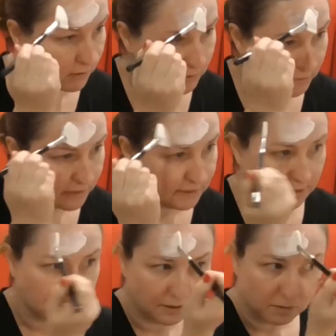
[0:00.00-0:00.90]
on my
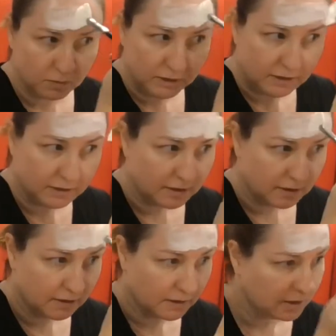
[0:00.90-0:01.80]
skin with
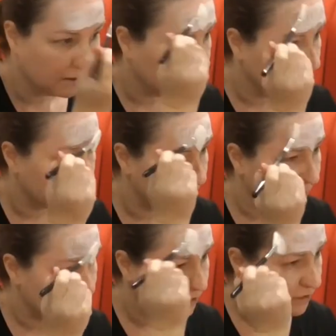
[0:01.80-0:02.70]
the
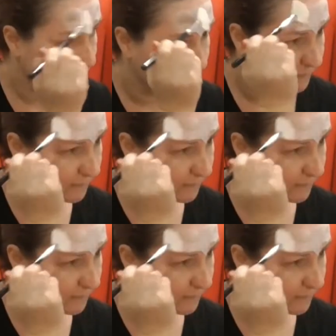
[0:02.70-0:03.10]
brush.